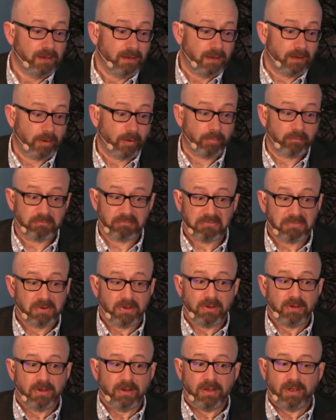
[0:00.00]
Um,
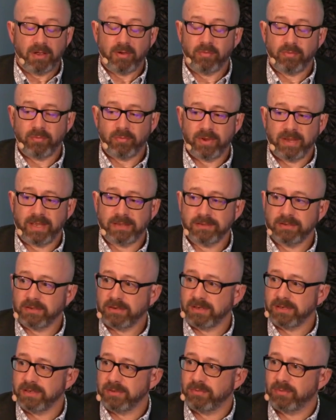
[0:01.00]
and we had not
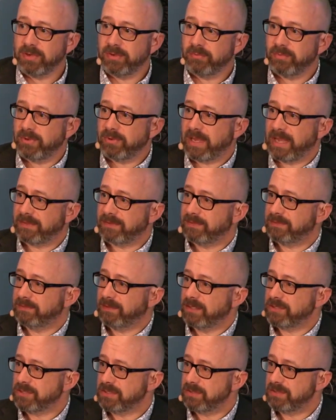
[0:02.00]
only when we had the
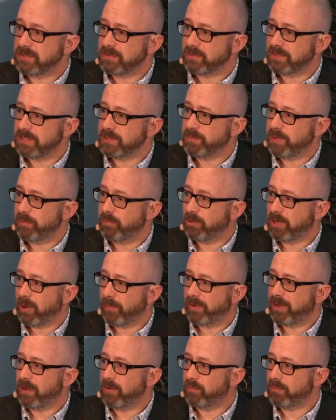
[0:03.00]
sessions with these people
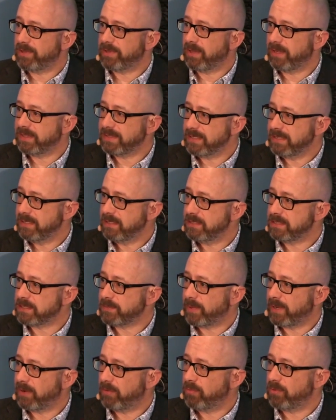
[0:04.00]
coming up with ideas
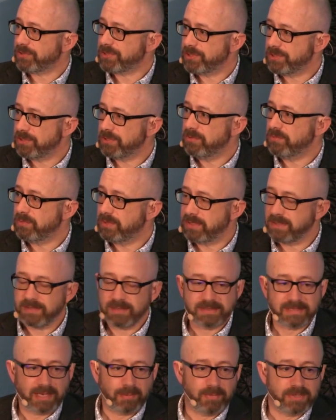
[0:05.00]
about what to do with the
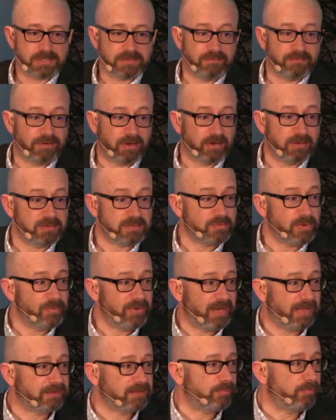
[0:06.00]
tablets and phones, when
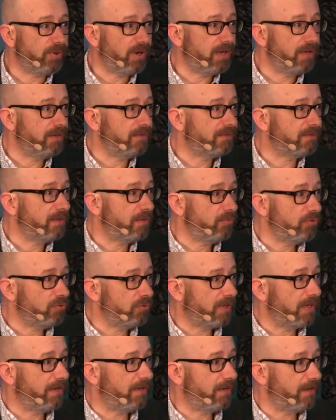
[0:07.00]
we had the breaks, they were all
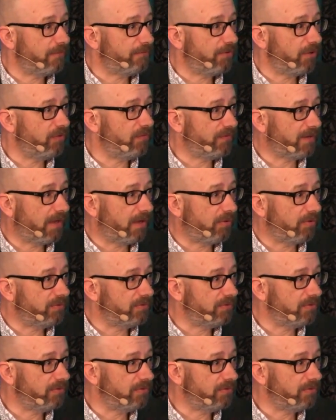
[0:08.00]
getting their phones out